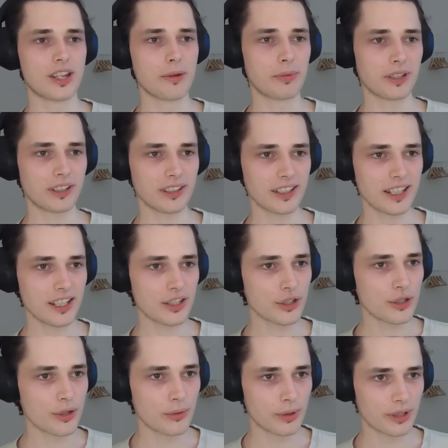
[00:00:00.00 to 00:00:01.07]
typically
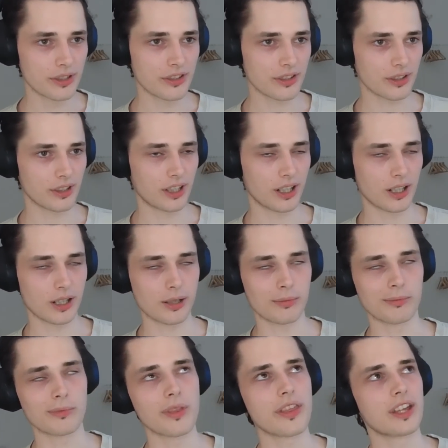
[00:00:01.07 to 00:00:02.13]
you would
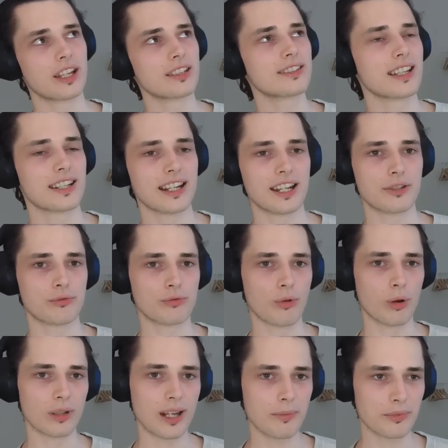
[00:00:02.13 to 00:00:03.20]
think that a
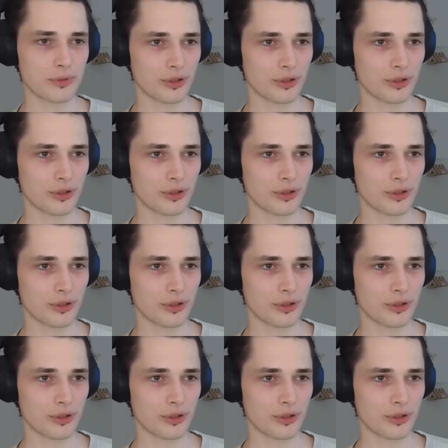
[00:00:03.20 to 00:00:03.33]
rollup